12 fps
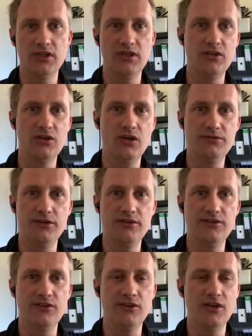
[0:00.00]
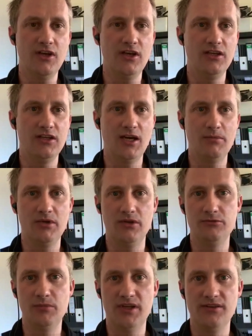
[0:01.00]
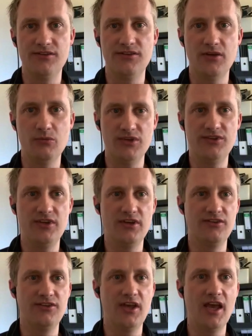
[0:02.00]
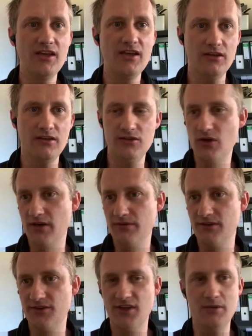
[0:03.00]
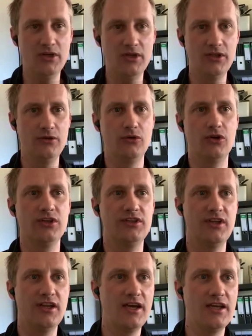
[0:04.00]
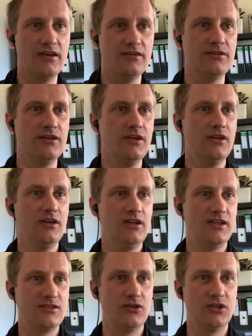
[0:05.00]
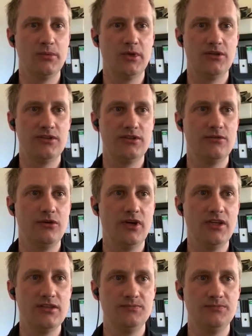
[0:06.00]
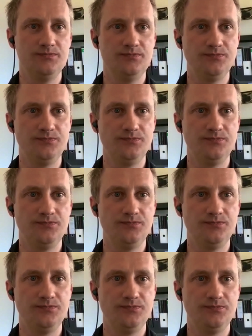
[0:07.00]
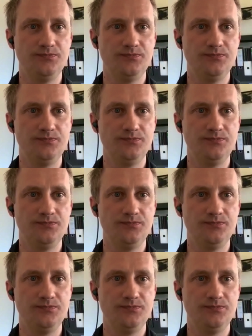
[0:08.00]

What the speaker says: in the office in a couple of months, then we see us and say, hey, you have the same Lego rocket than I have. Let's talk about it, right? All right, let me go